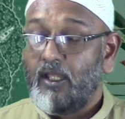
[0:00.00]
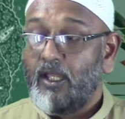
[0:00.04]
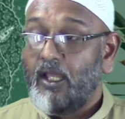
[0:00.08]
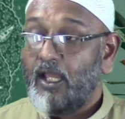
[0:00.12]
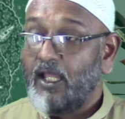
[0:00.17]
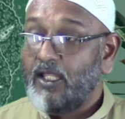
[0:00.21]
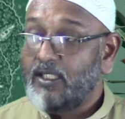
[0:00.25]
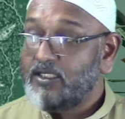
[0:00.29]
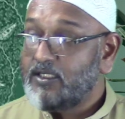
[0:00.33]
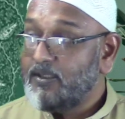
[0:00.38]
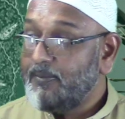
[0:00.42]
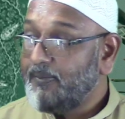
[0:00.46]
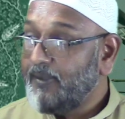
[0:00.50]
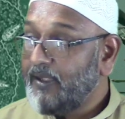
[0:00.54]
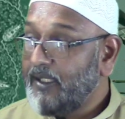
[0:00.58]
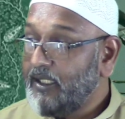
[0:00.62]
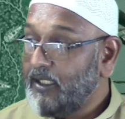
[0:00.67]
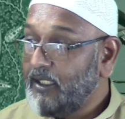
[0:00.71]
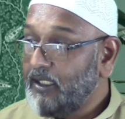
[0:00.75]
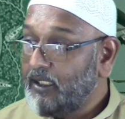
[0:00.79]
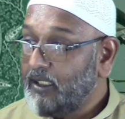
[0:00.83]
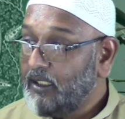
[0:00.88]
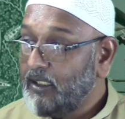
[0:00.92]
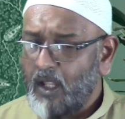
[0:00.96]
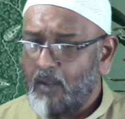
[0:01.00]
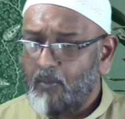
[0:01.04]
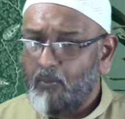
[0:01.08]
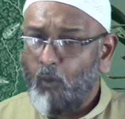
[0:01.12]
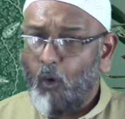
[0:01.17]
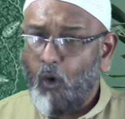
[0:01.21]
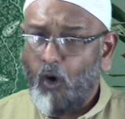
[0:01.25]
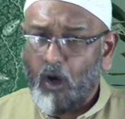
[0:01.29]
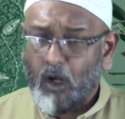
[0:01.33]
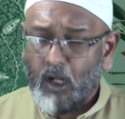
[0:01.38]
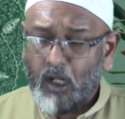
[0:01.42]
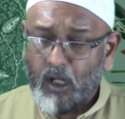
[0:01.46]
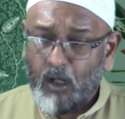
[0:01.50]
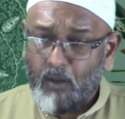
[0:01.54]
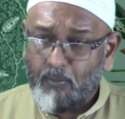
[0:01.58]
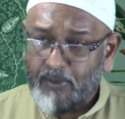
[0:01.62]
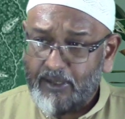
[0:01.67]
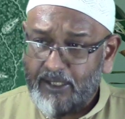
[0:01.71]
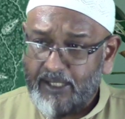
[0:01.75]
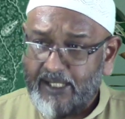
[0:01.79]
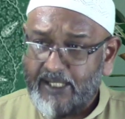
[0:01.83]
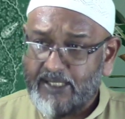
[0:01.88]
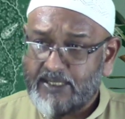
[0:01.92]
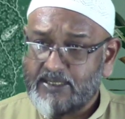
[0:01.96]
and to be more
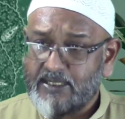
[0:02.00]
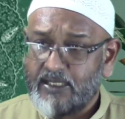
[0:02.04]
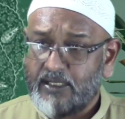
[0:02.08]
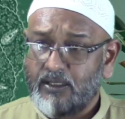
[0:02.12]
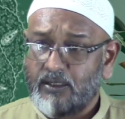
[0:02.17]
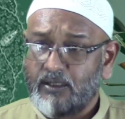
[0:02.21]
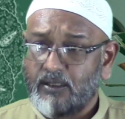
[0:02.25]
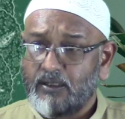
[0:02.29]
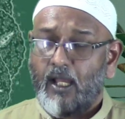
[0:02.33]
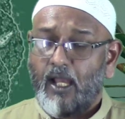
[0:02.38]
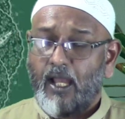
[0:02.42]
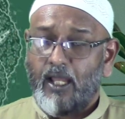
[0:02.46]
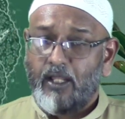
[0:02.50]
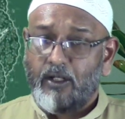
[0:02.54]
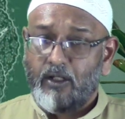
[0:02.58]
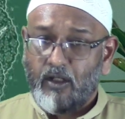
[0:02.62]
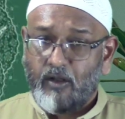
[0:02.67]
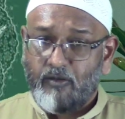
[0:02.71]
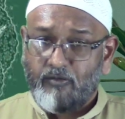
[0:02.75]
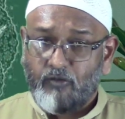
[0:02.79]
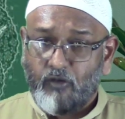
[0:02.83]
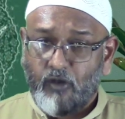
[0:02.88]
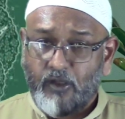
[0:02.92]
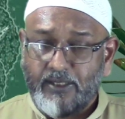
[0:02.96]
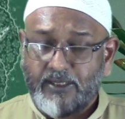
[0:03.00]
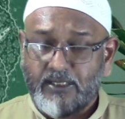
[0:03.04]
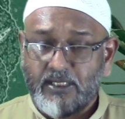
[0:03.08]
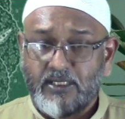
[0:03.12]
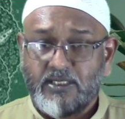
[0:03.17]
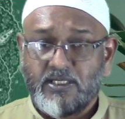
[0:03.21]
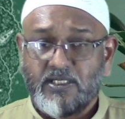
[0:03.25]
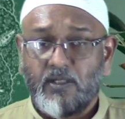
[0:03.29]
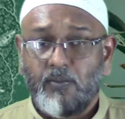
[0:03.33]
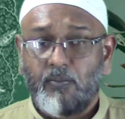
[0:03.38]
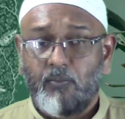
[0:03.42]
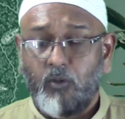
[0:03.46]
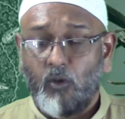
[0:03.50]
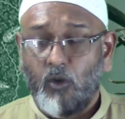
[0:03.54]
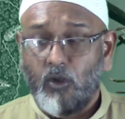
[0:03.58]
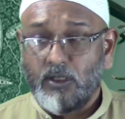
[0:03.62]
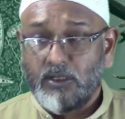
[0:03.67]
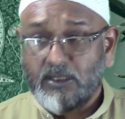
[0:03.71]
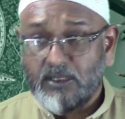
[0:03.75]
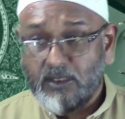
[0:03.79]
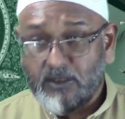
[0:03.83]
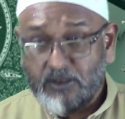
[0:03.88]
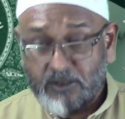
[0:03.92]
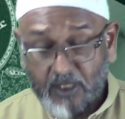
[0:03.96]
accommodating and of greater
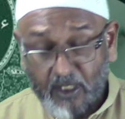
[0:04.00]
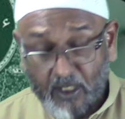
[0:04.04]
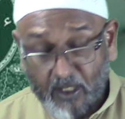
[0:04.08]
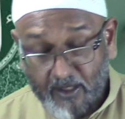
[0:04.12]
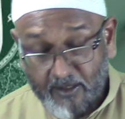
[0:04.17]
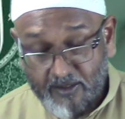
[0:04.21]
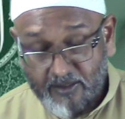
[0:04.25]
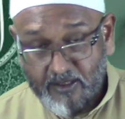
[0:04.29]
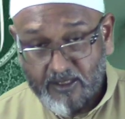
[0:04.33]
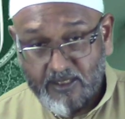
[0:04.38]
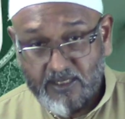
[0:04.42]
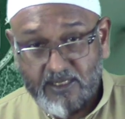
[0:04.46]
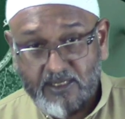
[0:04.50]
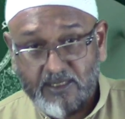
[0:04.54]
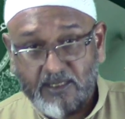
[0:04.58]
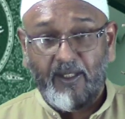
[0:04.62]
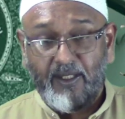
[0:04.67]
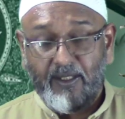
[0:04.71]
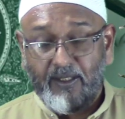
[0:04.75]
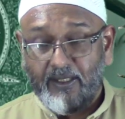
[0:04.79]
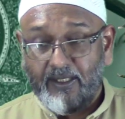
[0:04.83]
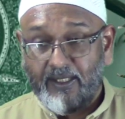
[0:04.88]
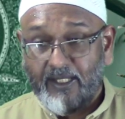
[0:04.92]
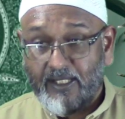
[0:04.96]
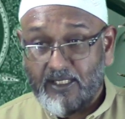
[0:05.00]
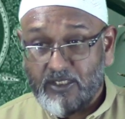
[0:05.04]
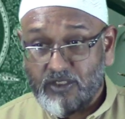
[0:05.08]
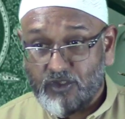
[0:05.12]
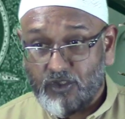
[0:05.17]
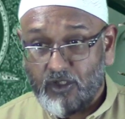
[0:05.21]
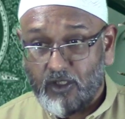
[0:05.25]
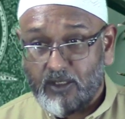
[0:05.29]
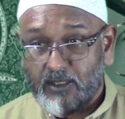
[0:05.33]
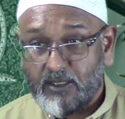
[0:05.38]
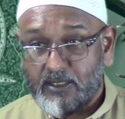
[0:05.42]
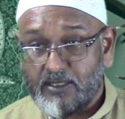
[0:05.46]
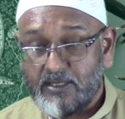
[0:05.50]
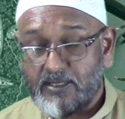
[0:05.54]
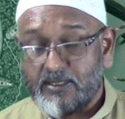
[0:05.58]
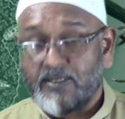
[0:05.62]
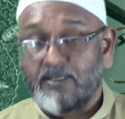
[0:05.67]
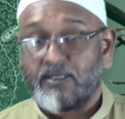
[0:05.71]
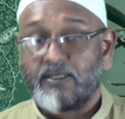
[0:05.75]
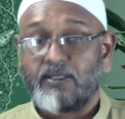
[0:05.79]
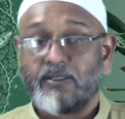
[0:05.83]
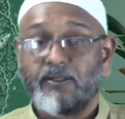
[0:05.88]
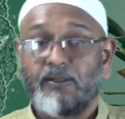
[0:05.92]
support to others in their struggles.